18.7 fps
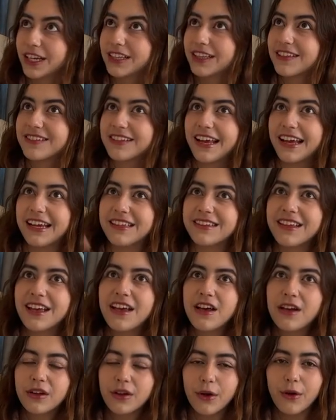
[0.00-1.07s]
at the signs,
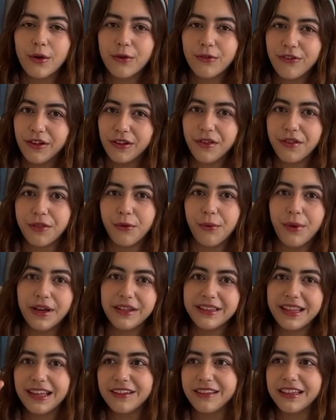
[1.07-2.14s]
go follow the one
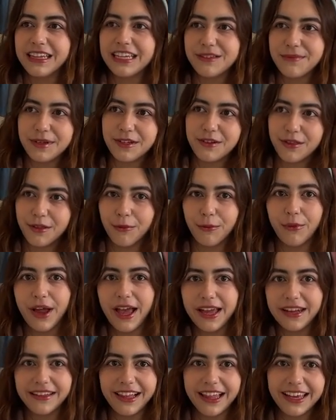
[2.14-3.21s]
that leads me to the
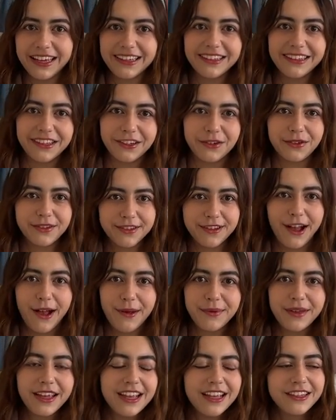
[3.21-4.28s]
red like little stop.